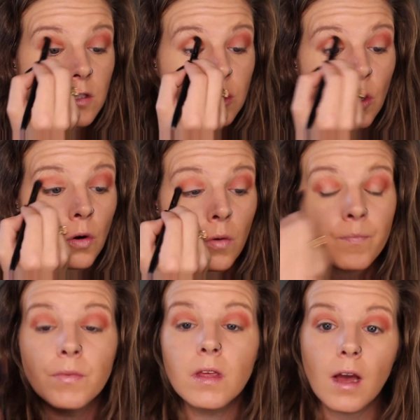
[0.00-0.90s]
so
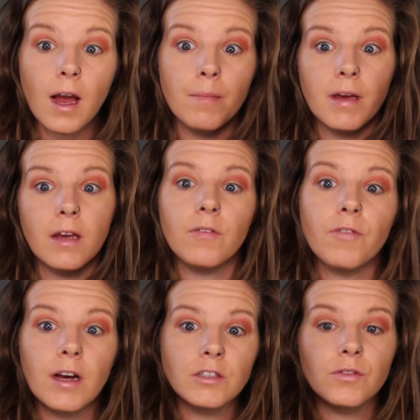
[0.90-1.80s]
I may
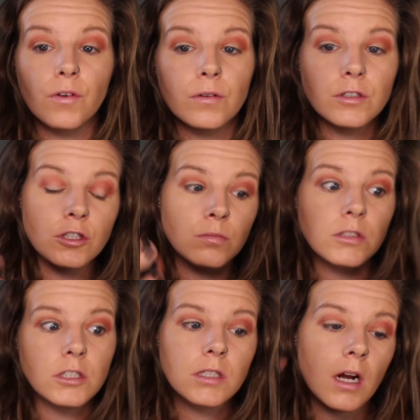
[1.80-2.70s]
fast forward you,
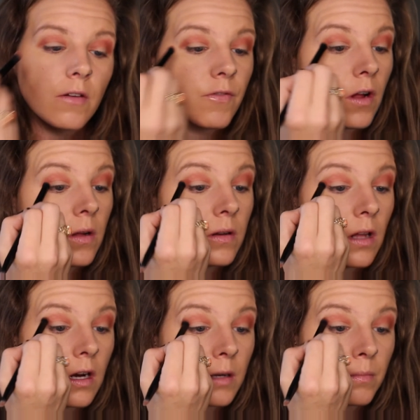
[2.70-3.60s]
but just kind of follow
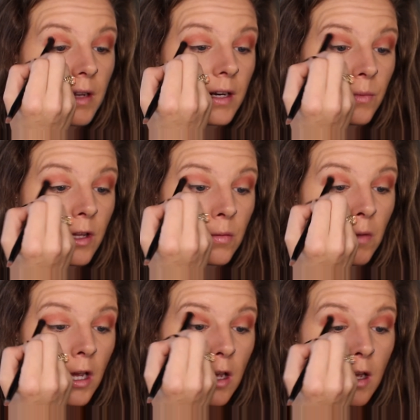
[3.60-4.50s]
along and blend with me.